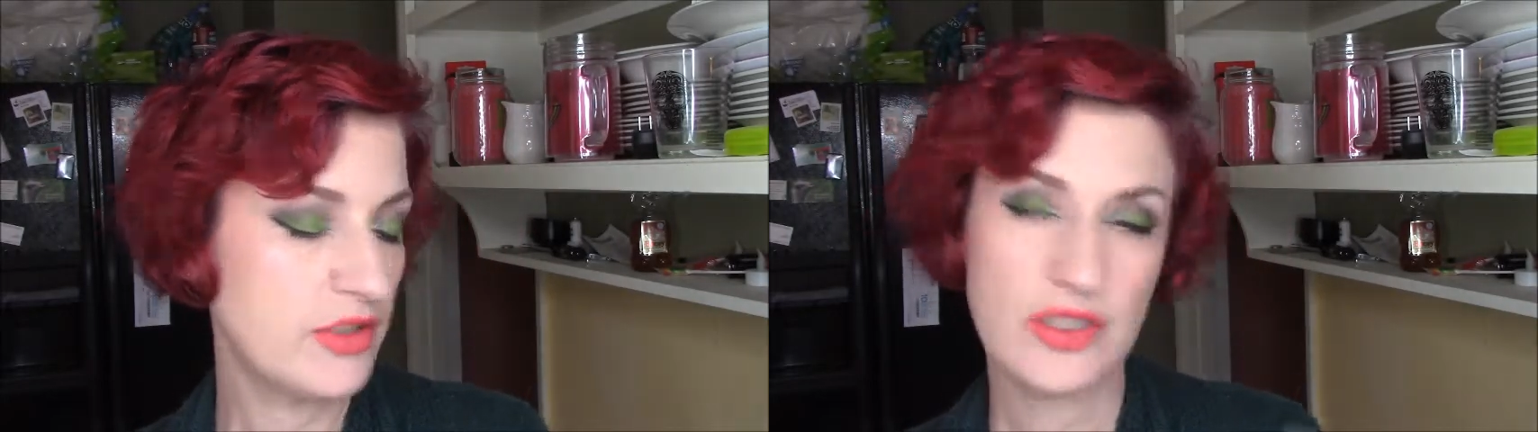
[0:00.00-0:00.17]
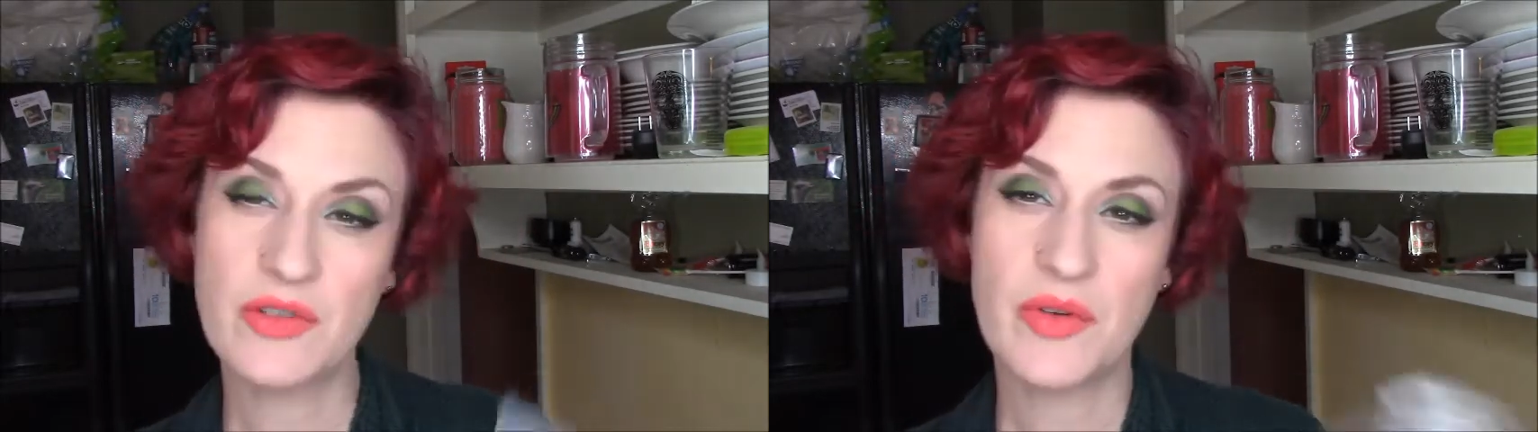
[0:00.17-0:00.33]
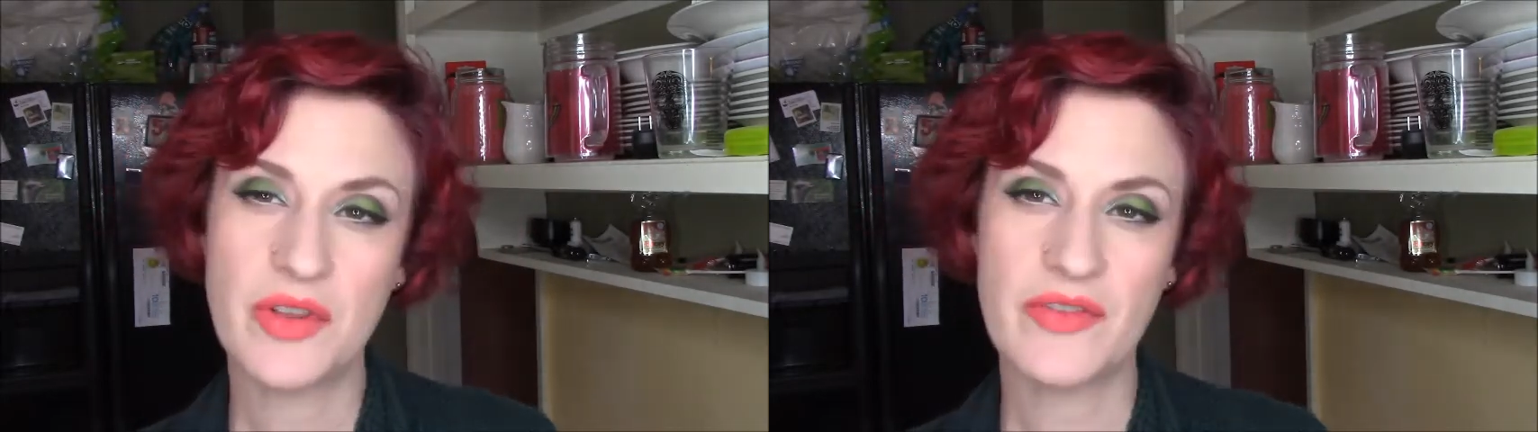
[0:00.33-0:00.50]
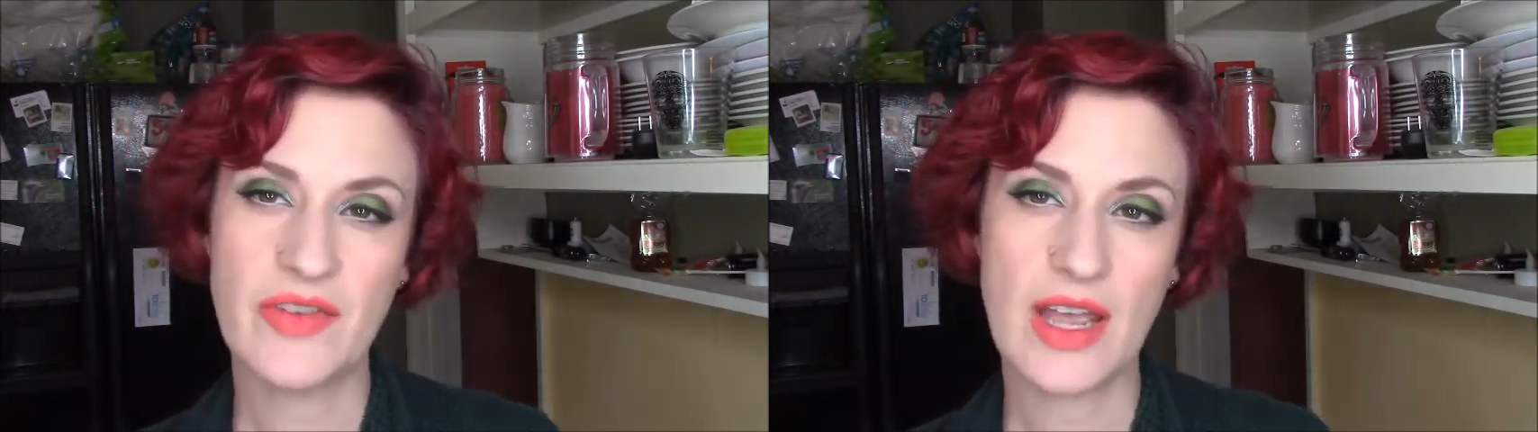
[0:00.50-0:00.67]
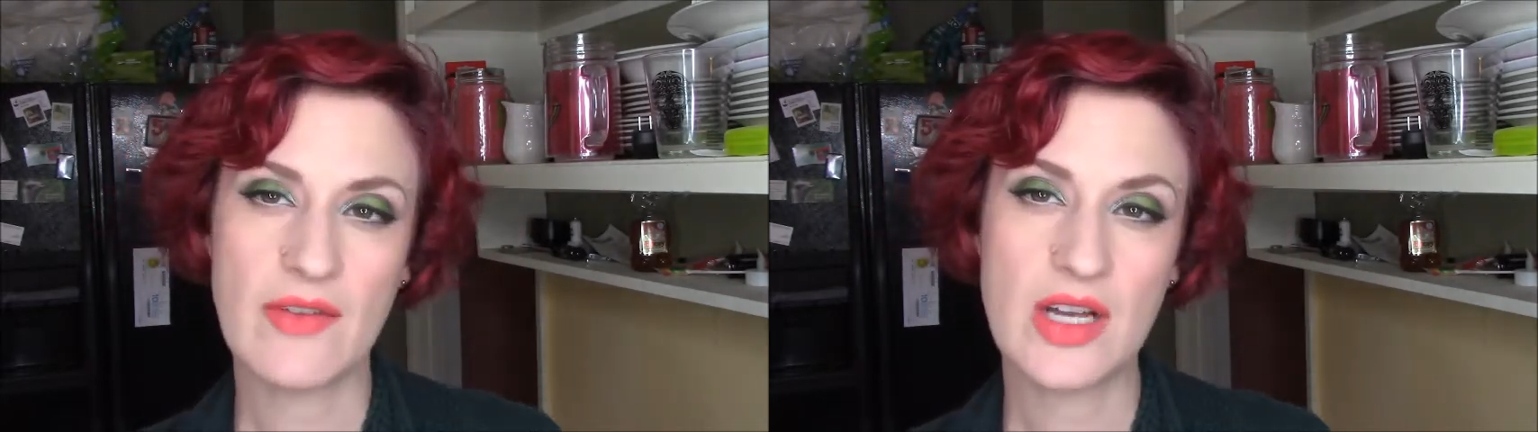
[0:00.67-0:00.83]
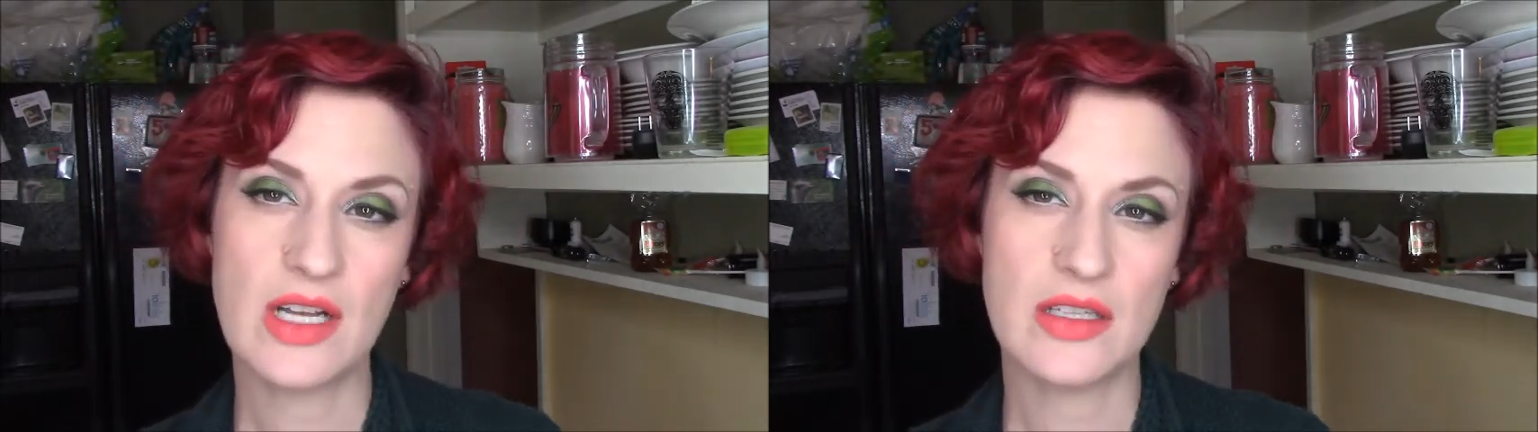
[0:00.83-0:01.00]
2 of the
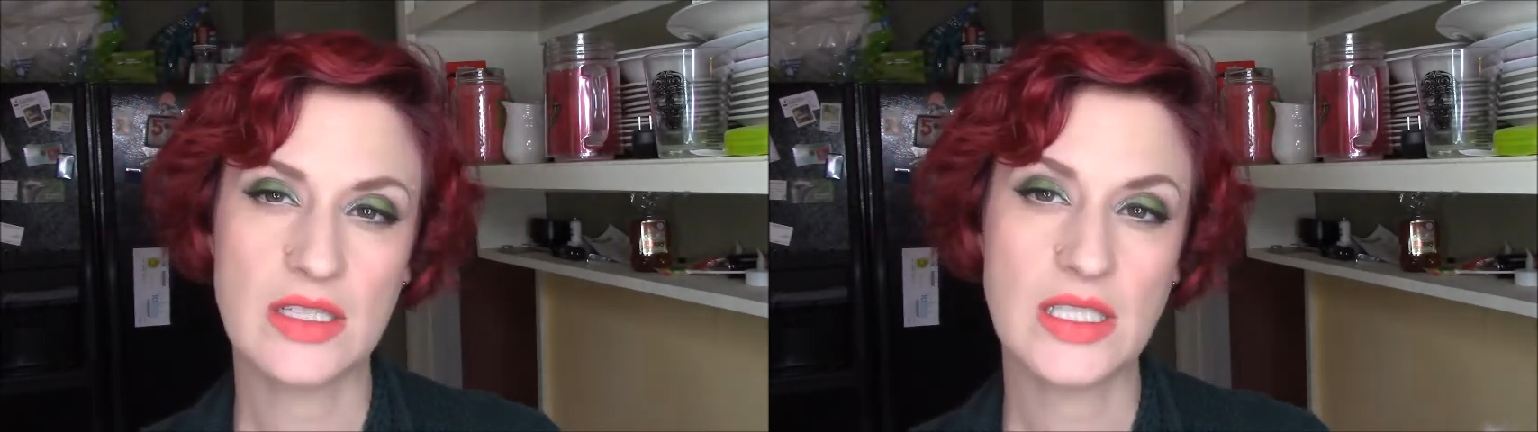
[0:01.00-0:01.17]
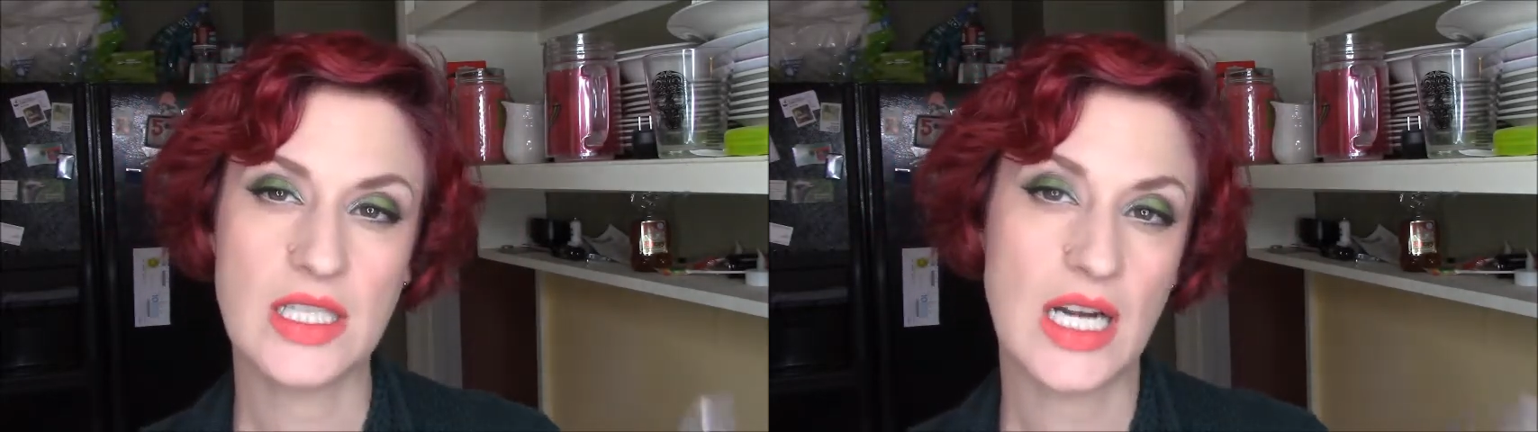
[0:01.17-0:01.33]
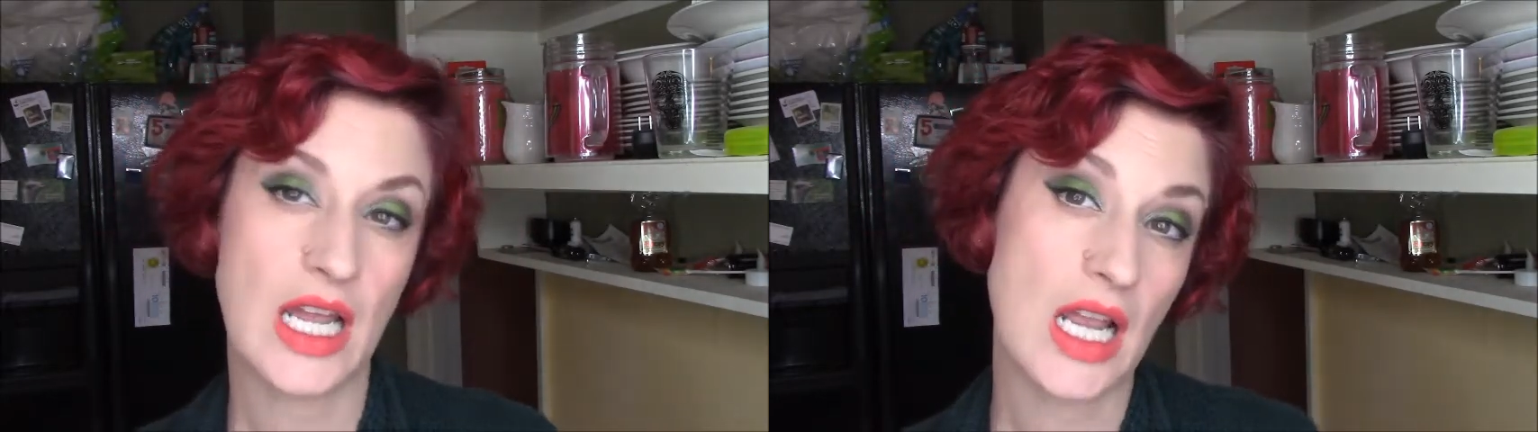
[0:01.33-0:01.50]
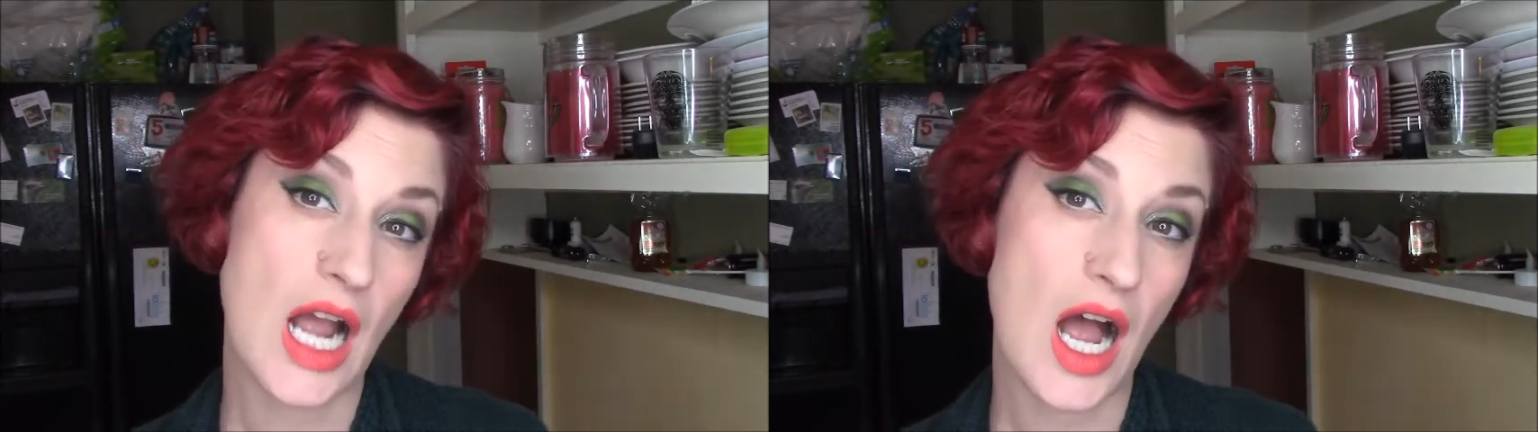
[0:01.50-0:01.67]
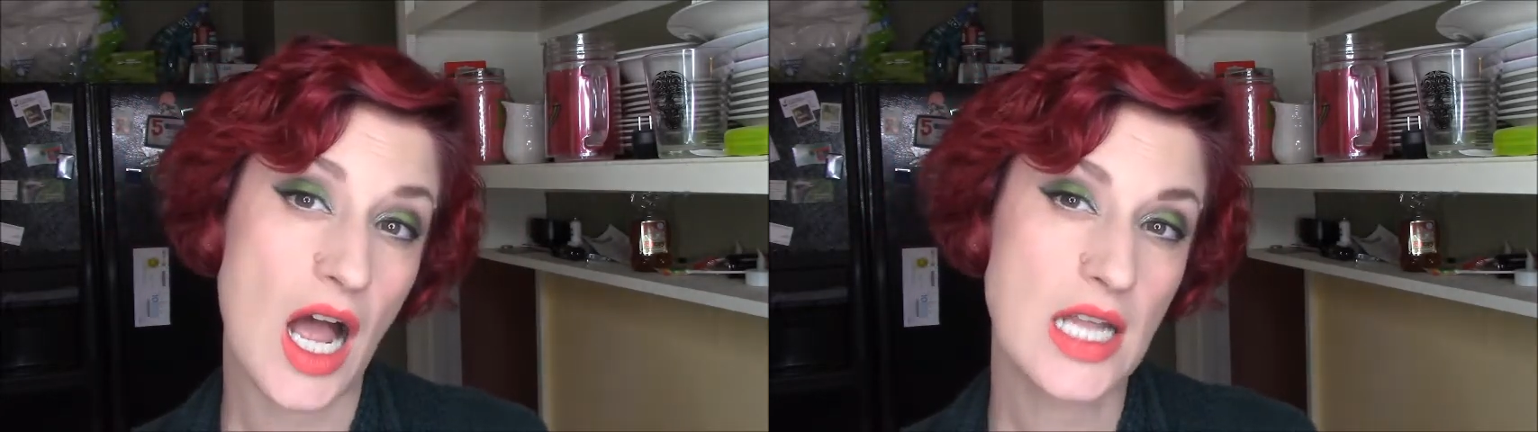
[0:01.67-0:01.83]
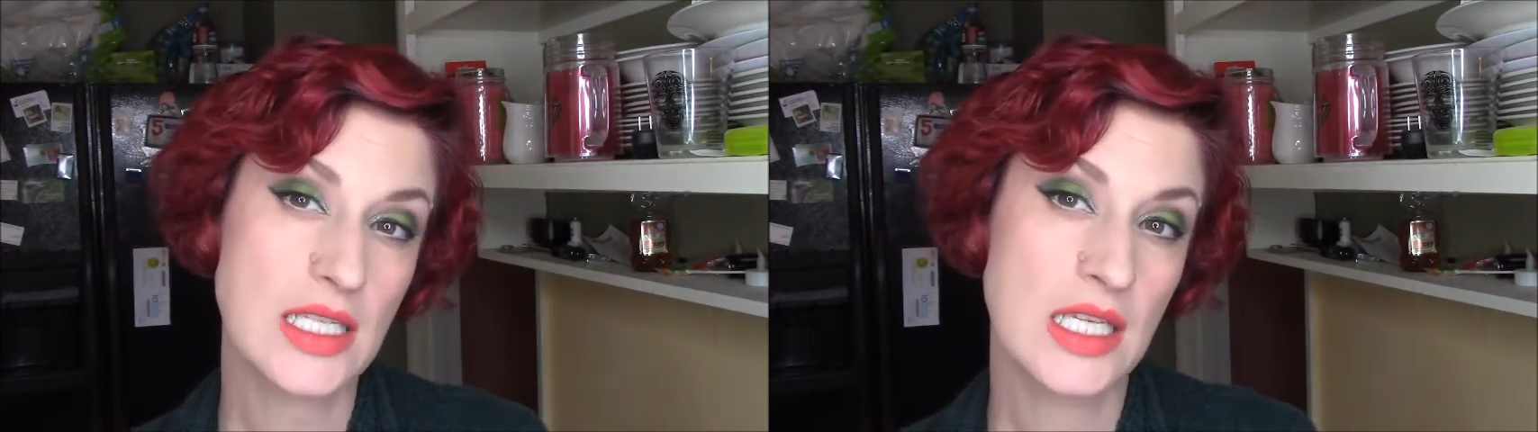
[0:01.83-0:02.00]
5 colors that I
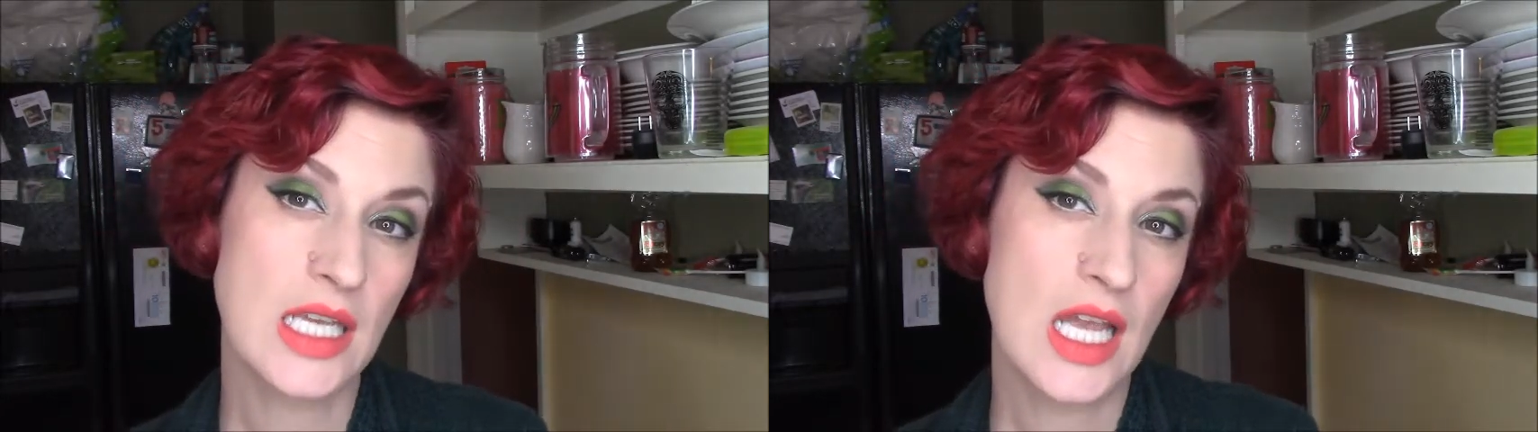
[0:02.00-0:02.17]
got.